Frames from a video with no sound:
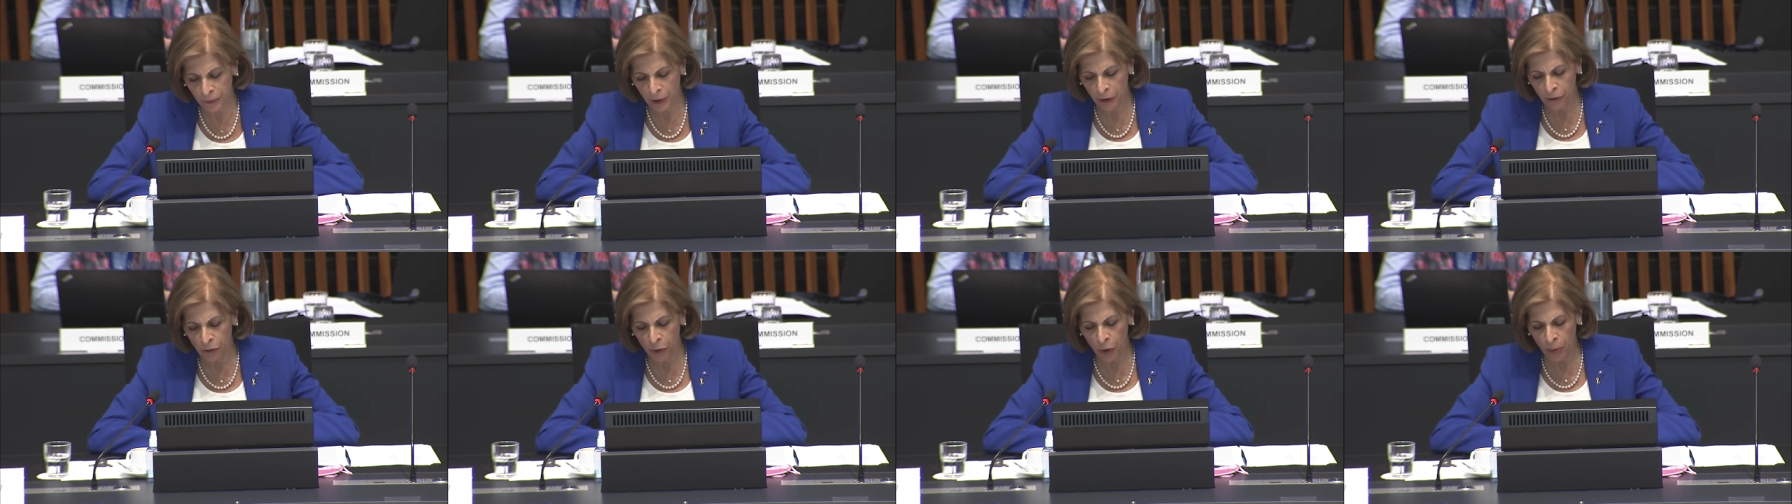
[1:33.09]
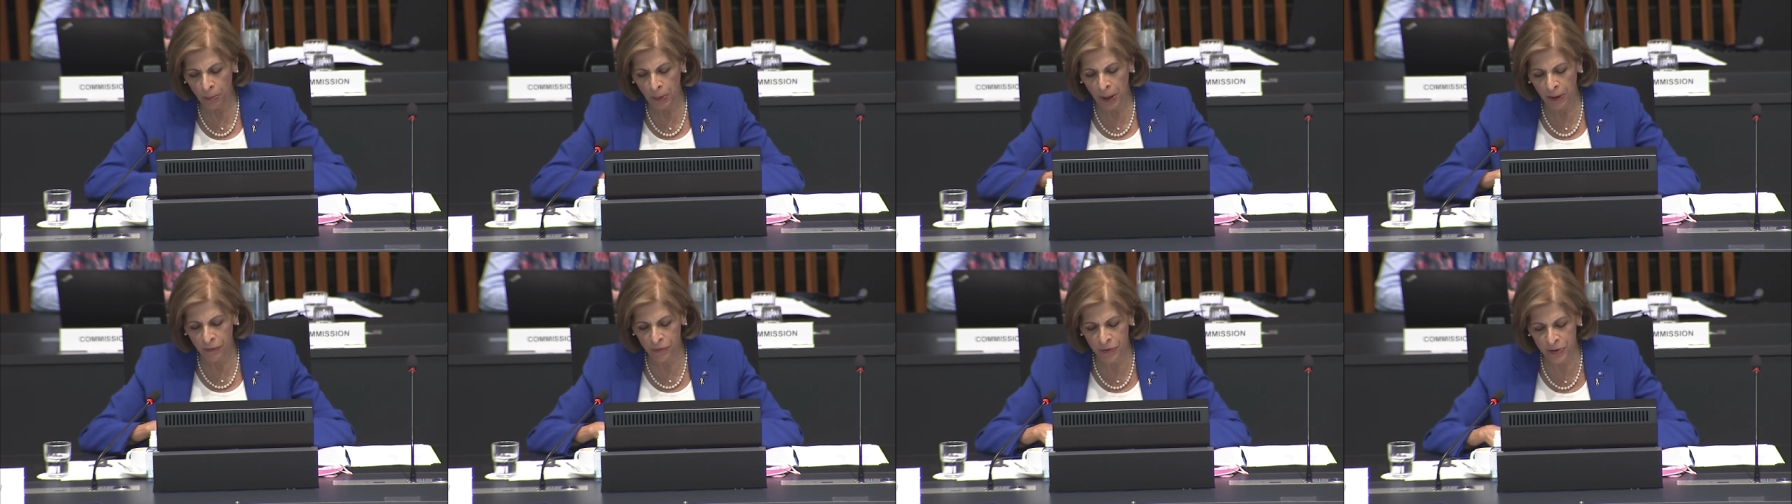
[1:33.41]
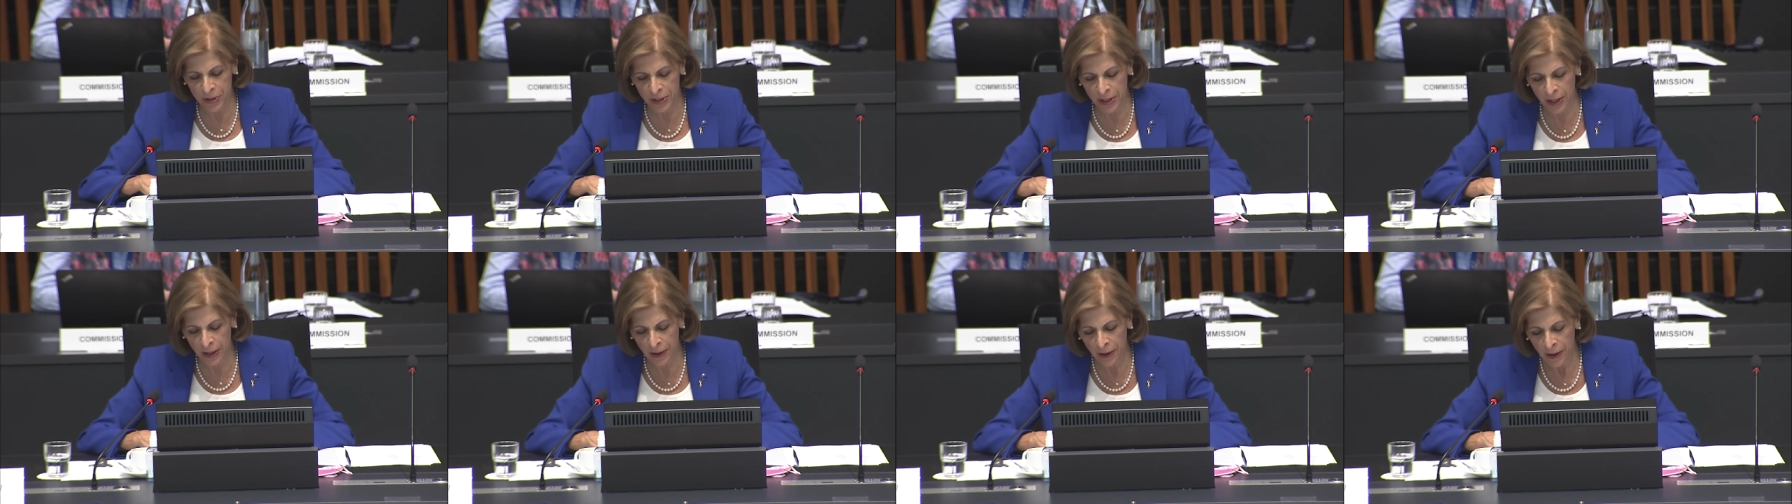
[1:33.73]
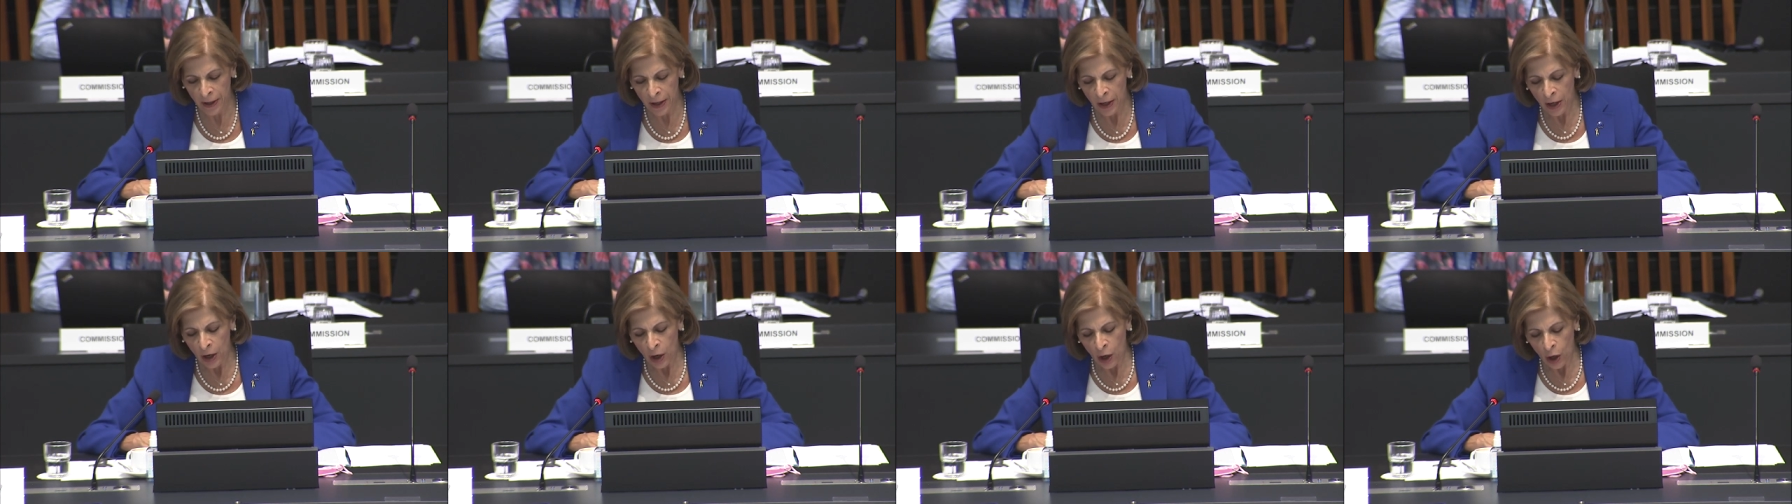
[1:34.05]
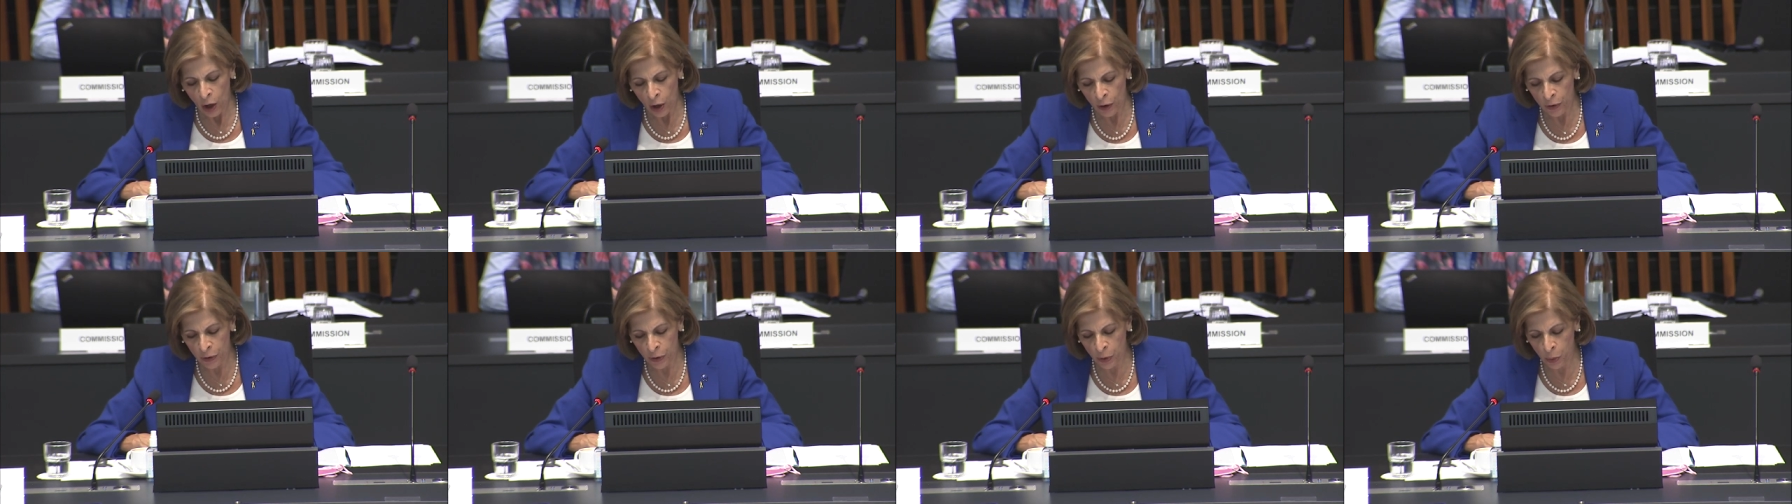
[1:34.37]
from EFSA
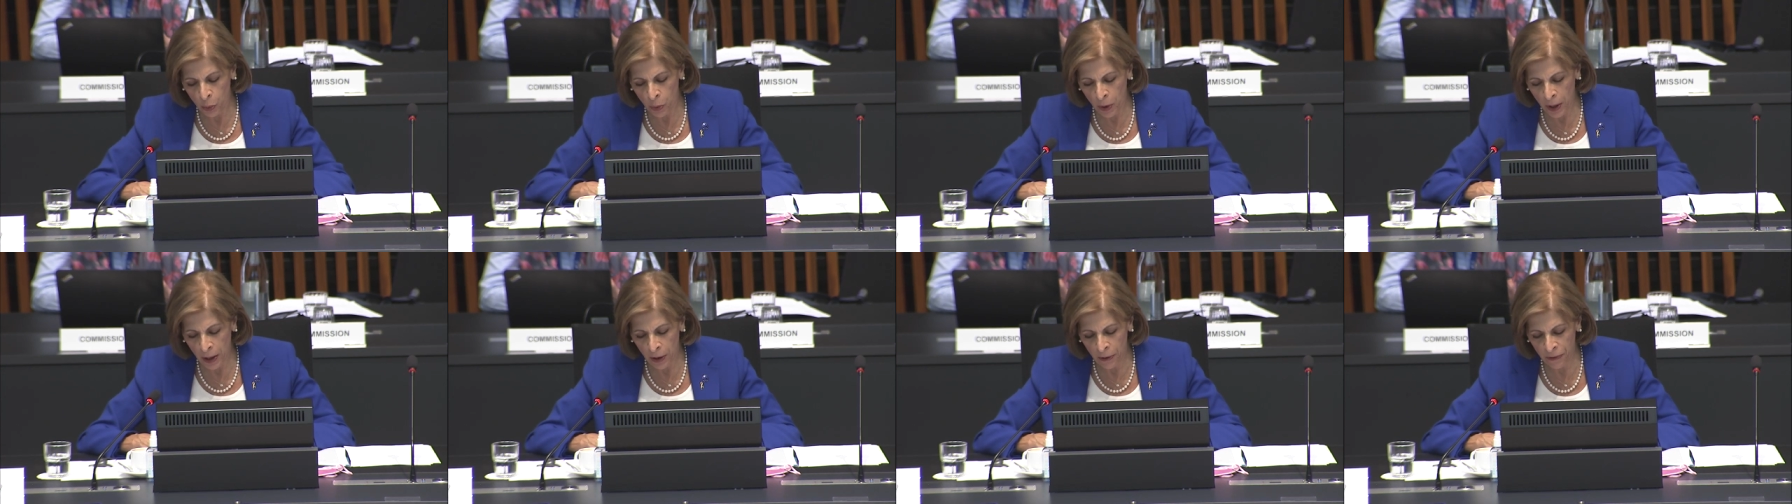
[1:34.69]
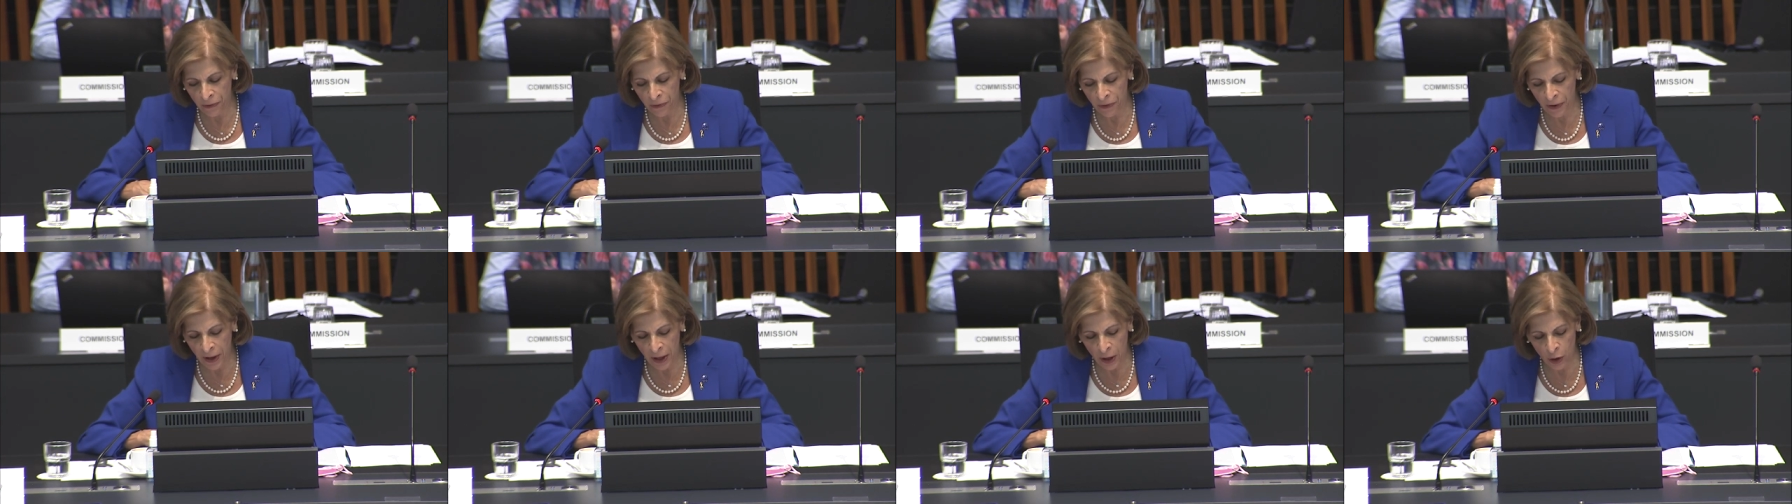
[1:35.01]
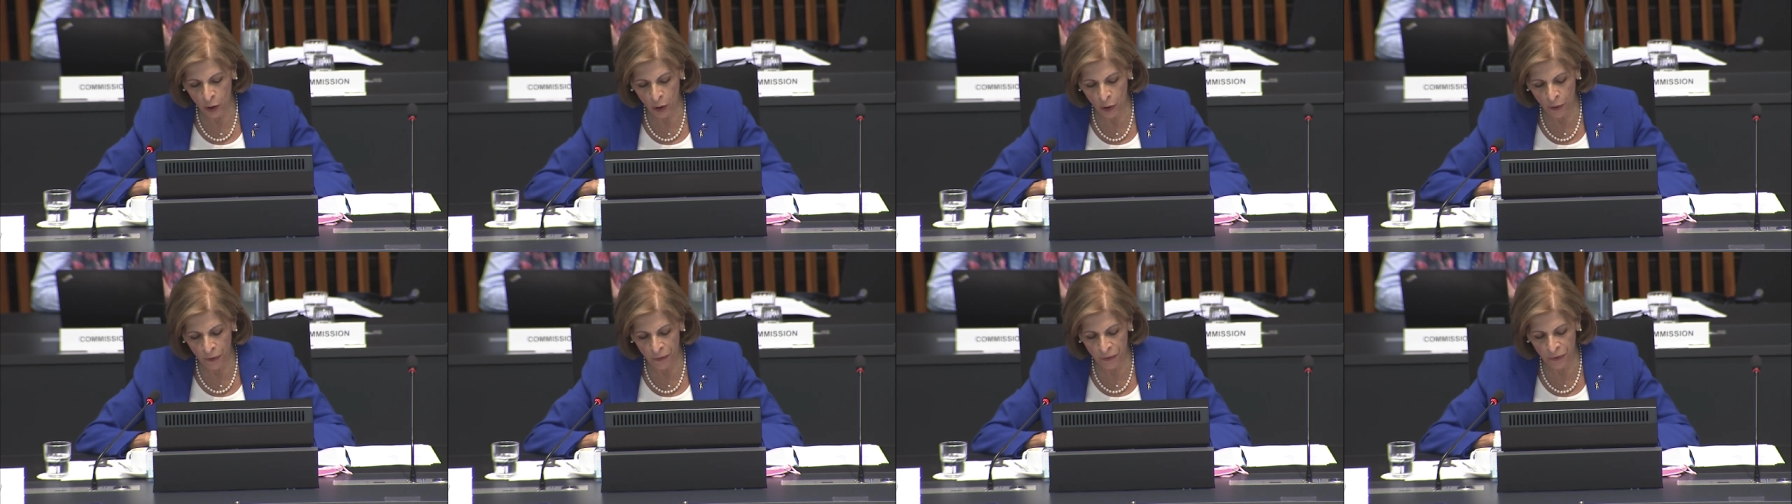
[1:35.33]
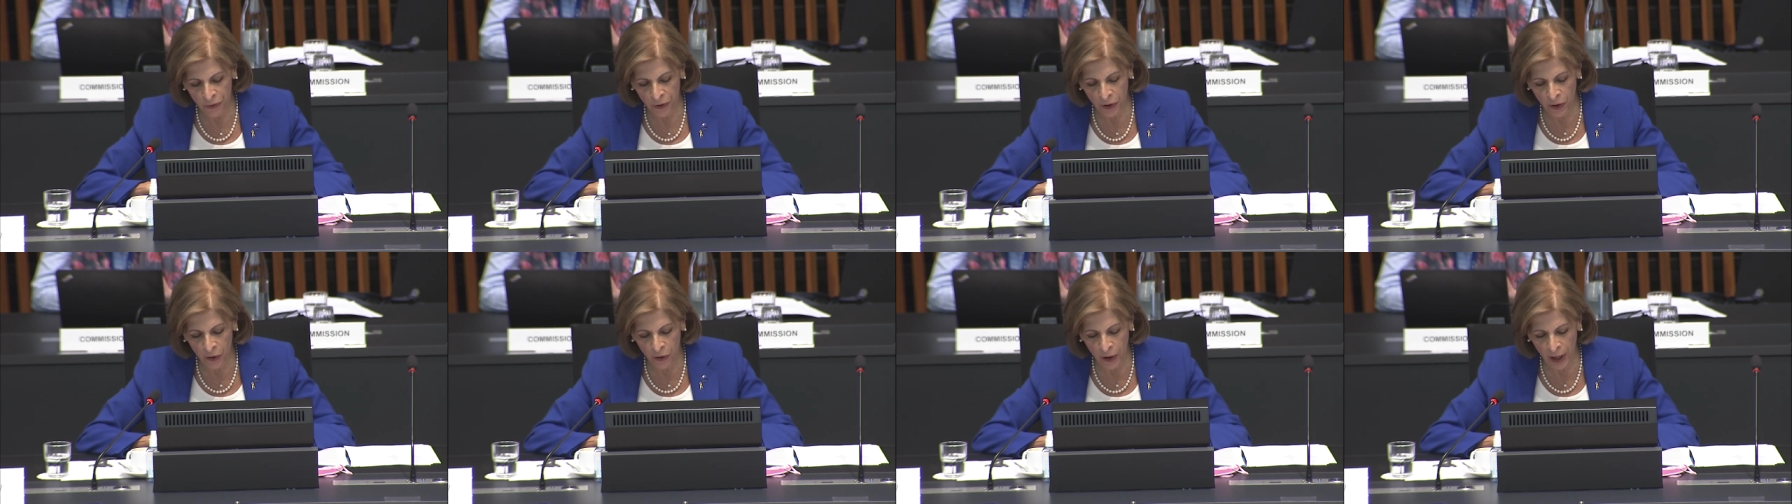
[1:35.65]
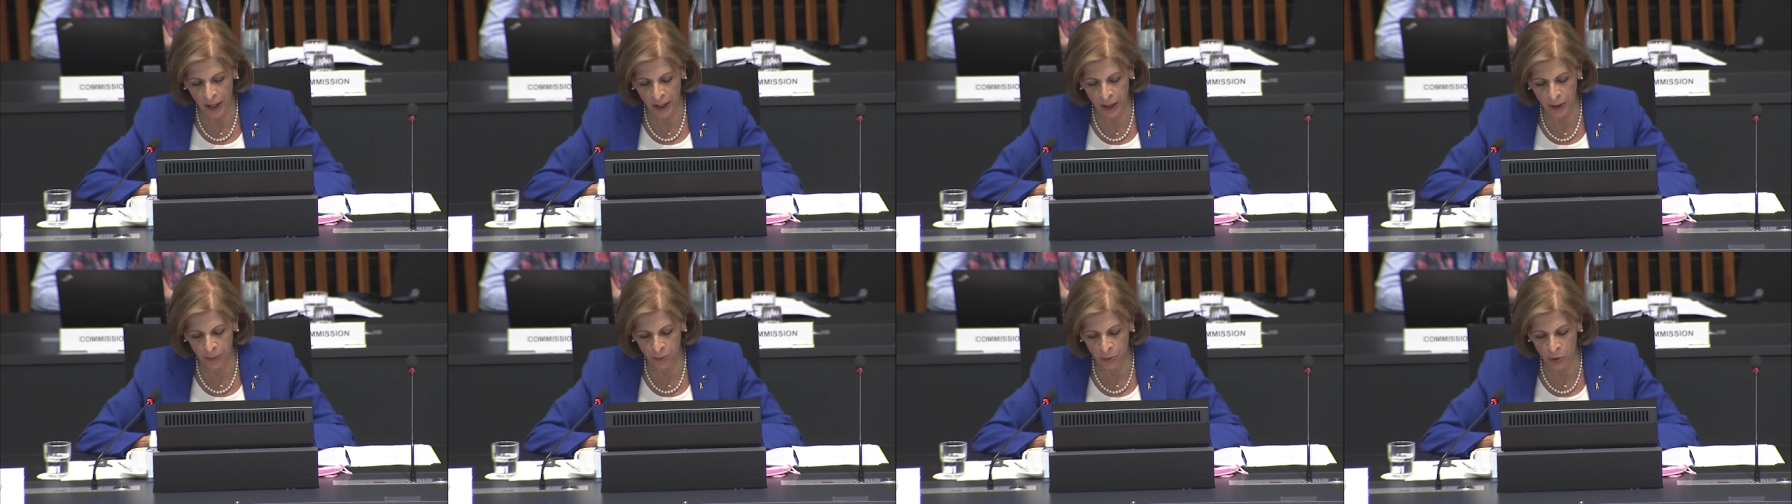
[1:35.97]
on the welfare of fur
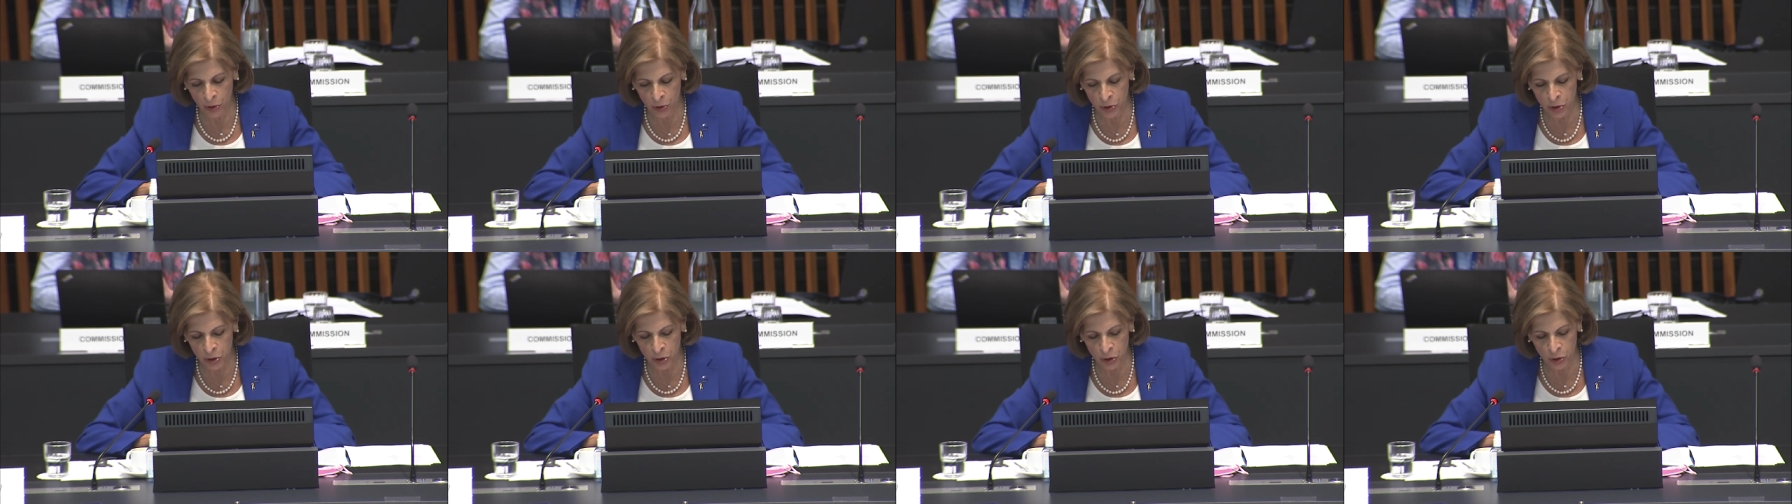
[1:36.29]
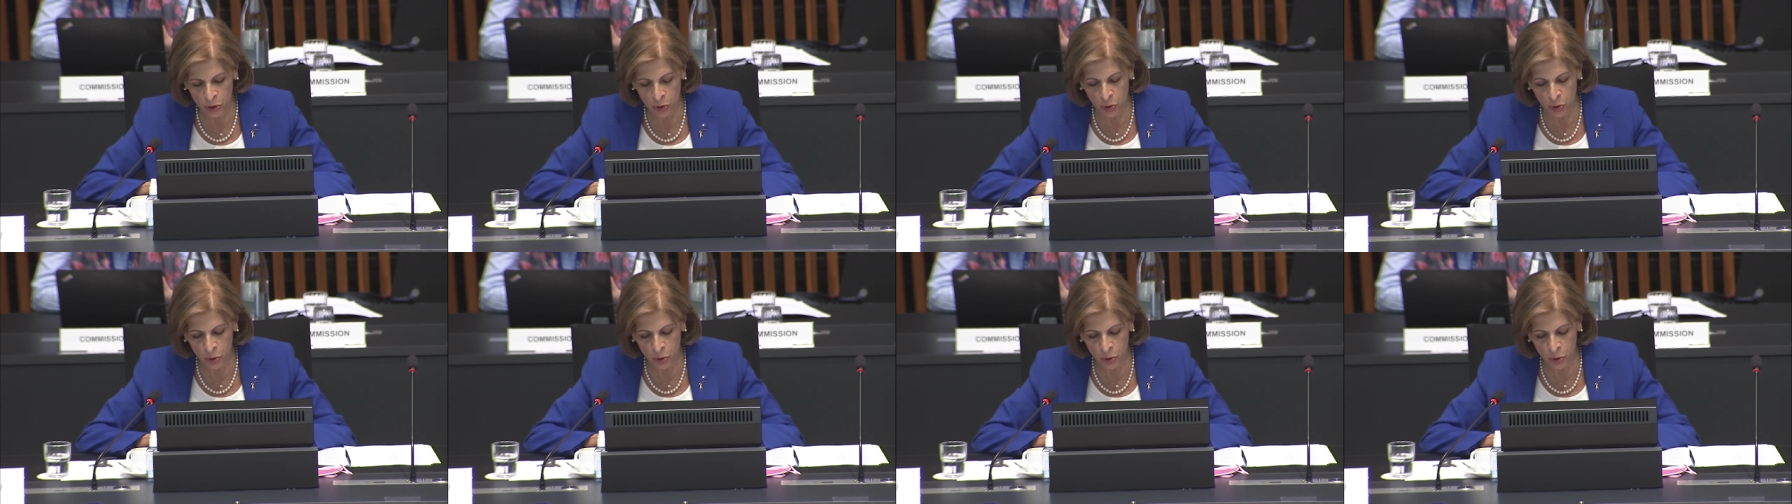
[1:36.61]
animals